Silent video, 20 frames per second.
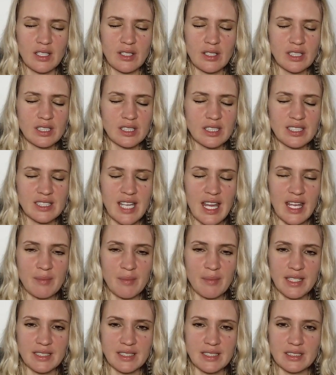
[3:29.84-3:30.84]
And you can just
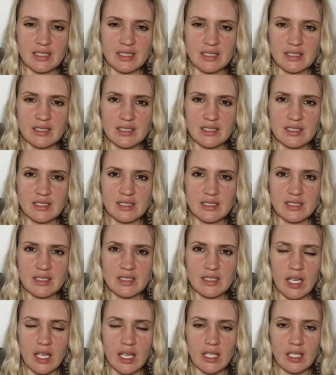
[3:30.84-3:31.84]
name it.
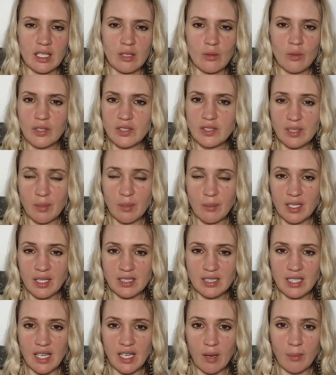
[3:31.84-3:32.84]
Like you want
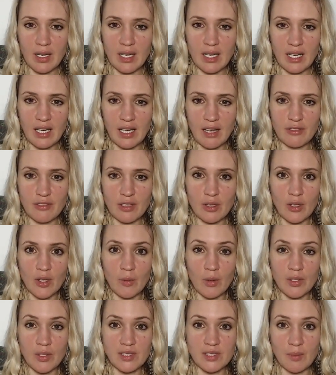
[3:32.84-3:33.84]
someone to come in and love you,
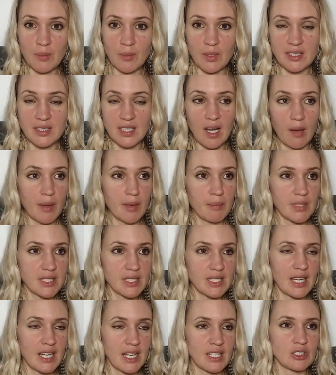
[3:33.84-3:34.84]
you want someone to come and
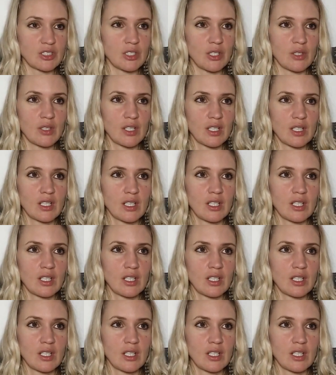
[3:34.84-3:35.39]
protect you,